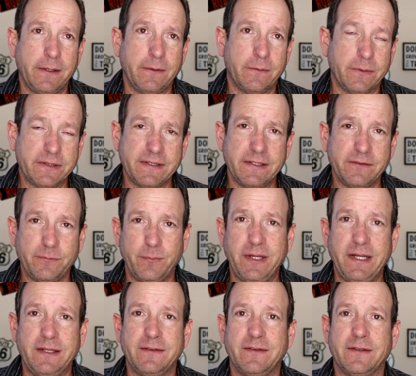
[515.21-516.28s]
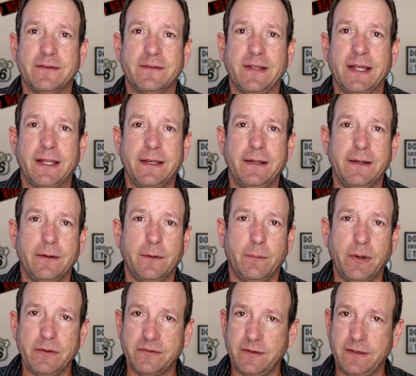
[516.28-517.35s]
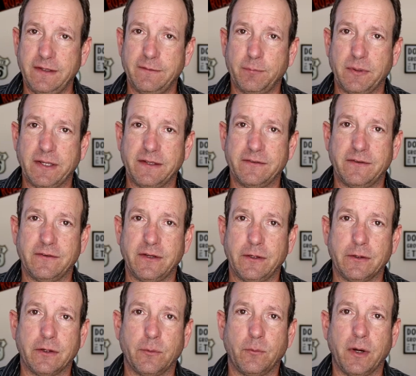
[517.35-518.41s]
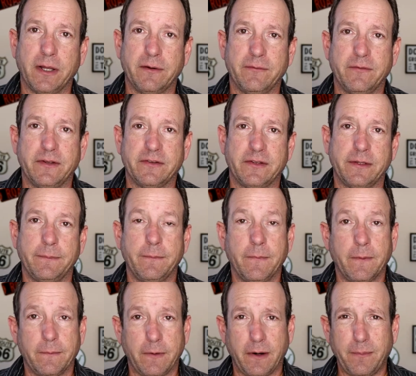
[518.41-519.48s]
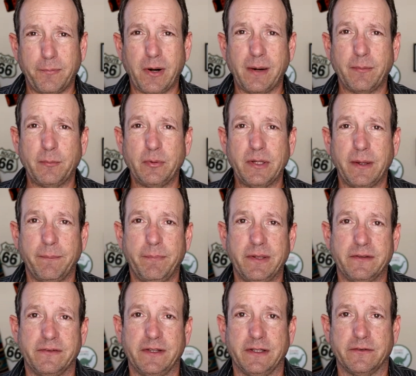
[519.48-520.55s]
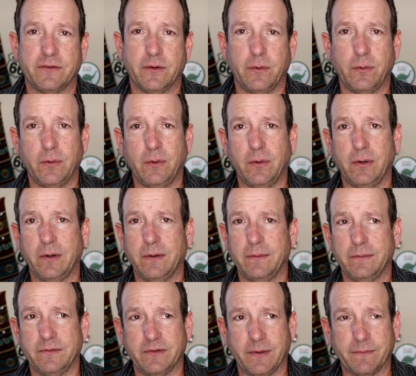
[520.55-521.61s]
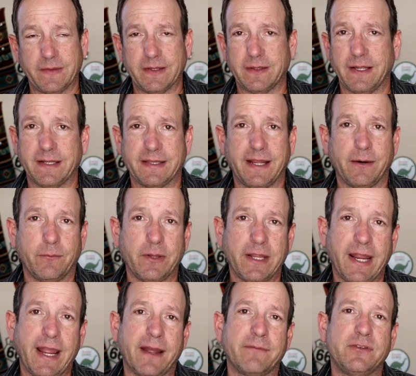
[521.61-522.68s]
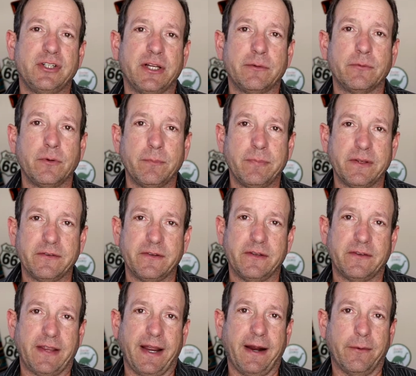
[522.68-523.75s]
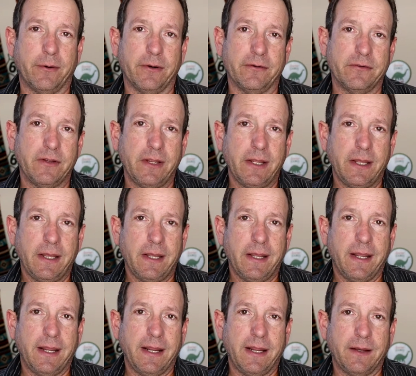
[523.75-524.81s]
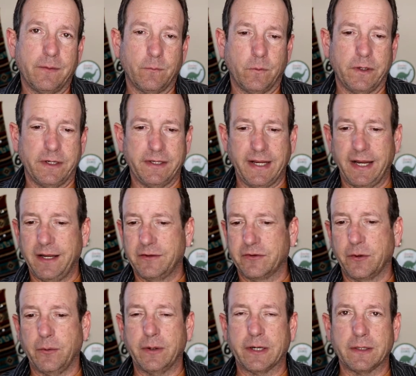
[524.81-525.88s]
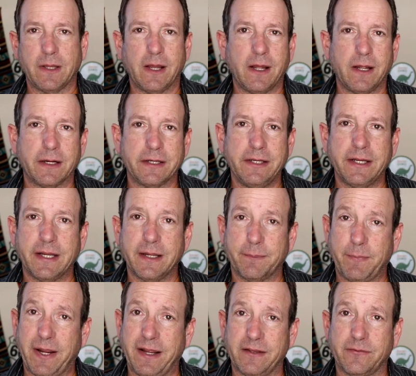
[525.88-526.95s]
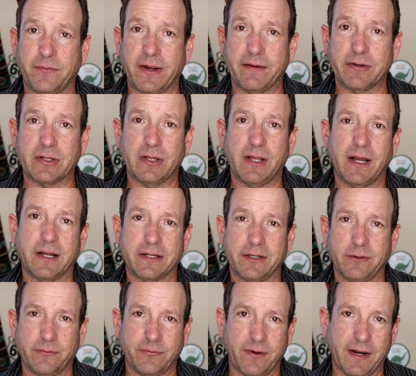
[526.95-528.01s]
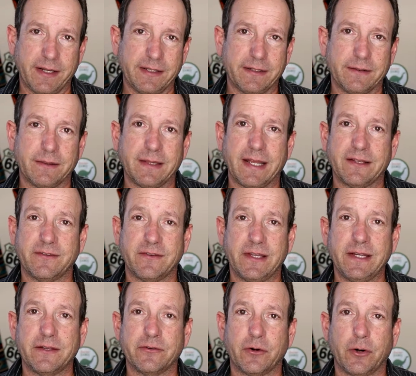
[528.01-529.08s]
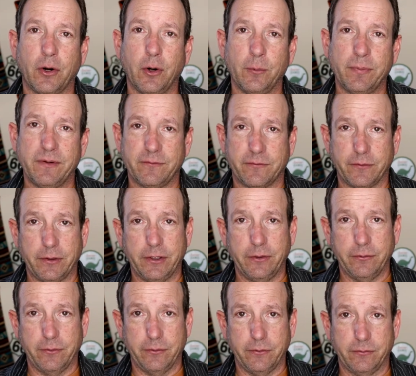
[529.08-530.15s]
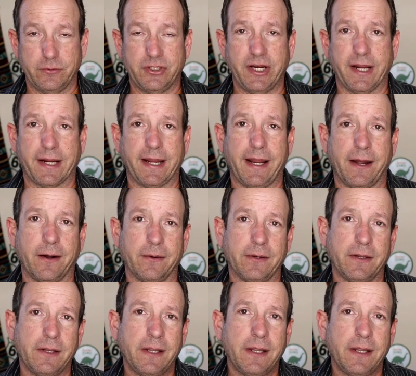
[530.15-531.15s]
what this means is that, you know, most of these places that you're going to want to visit are probably a business or something like that where they have general business hours. And when a day is going long and you get past 5 o'clock, you'll find that less things are open for you to check out.